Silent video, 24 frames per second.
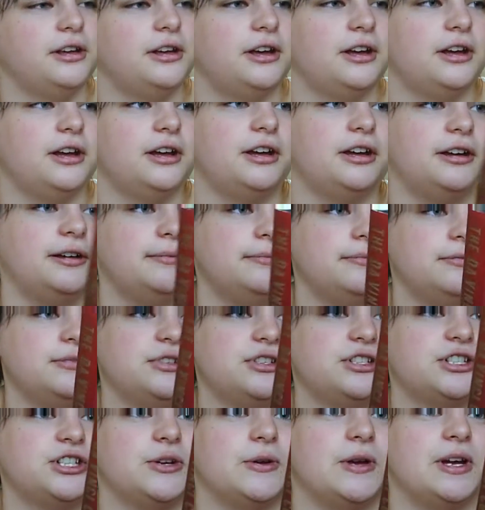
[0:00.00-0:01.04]
um,
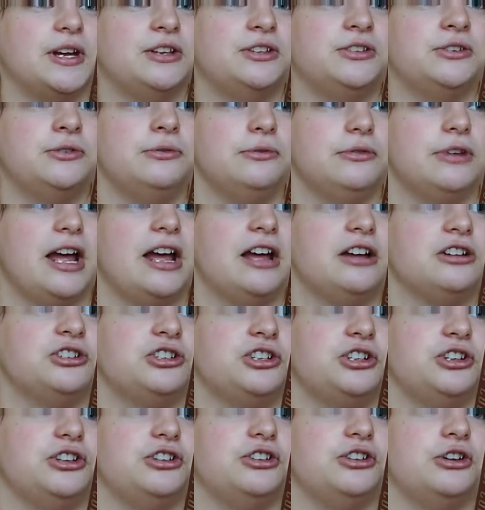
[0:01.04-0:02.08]
so I don't
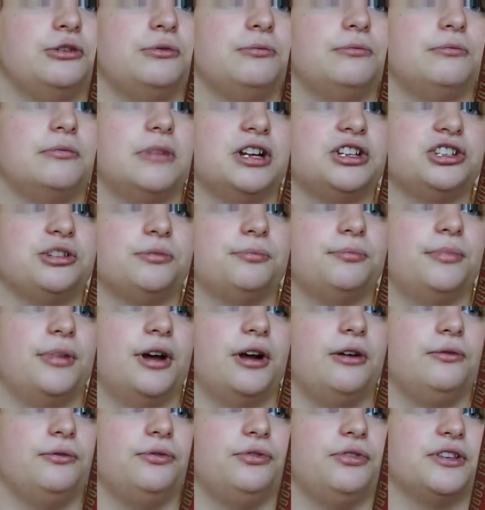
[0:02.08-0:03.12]
actually know much
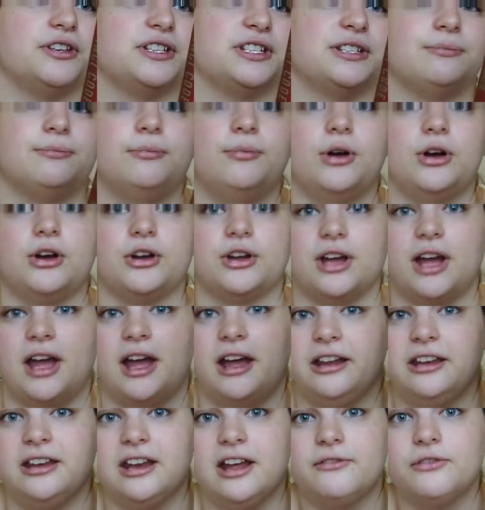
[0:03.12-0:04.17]
about this book.
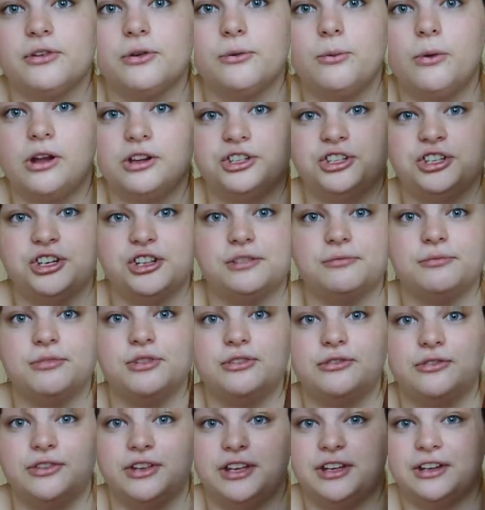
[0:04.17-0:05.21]
I never watched the
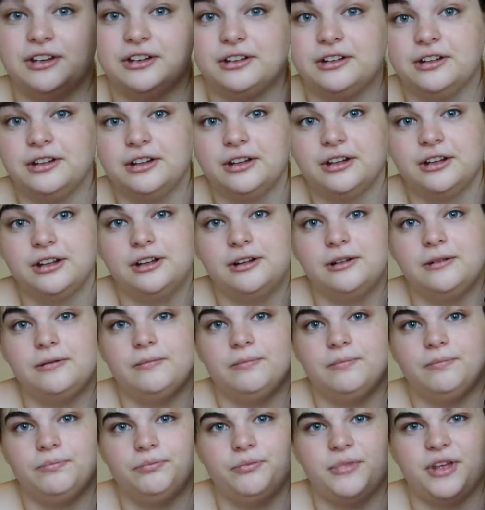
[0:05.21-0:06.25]
movie
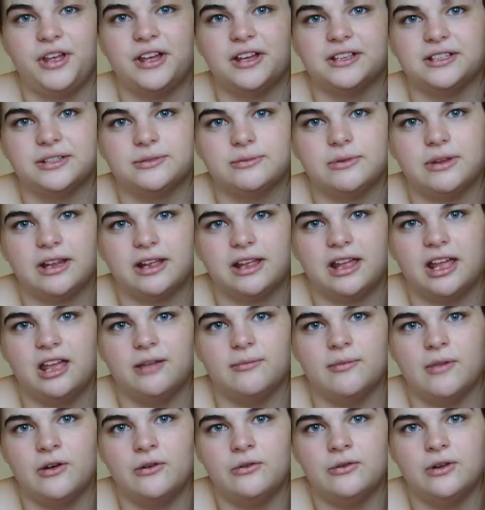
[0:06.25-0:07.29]
because when it
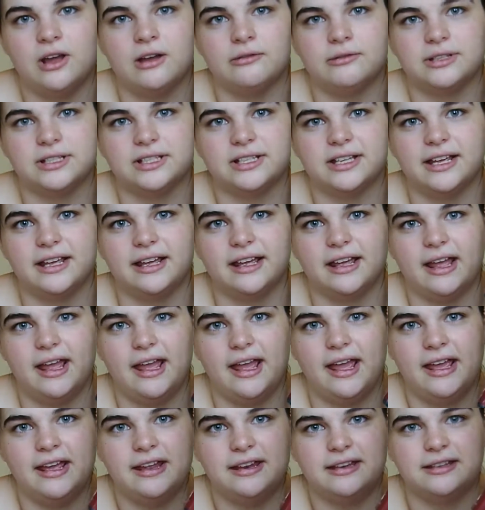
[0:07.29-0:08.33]
came out, I was like
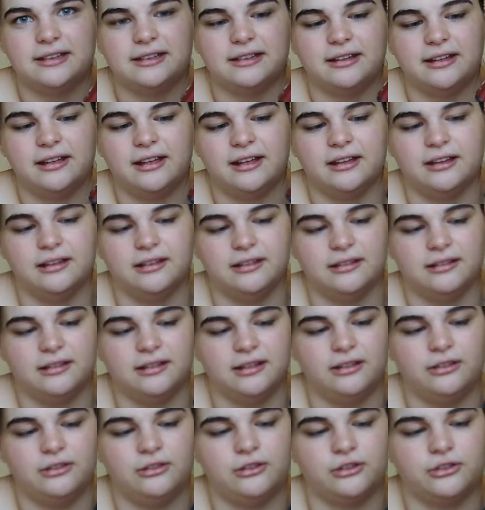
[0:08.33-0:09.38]
eight, and
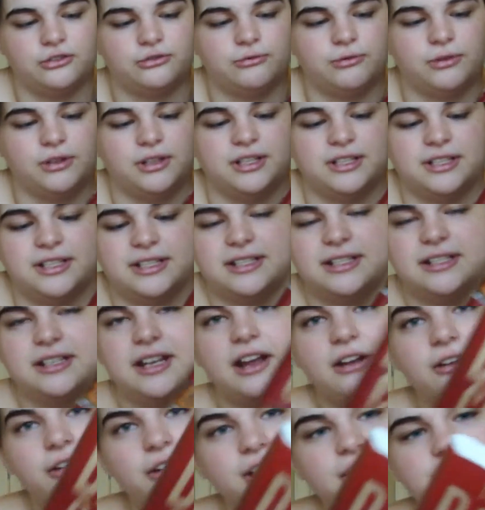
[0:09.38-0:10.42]
it looked really
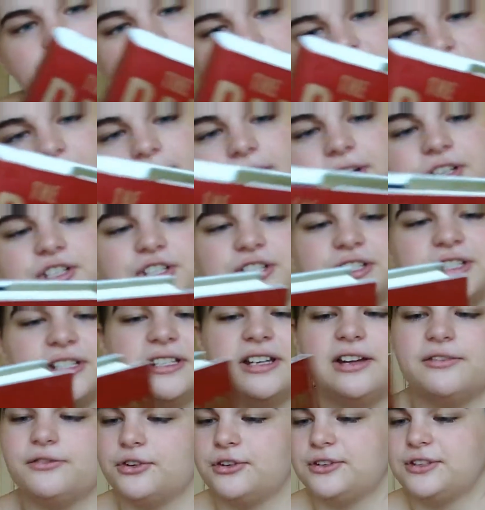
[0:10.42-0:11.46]
scary, so I just
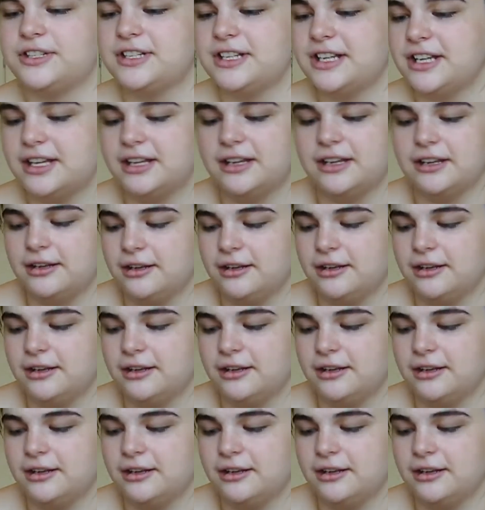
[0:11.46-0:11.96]
never did.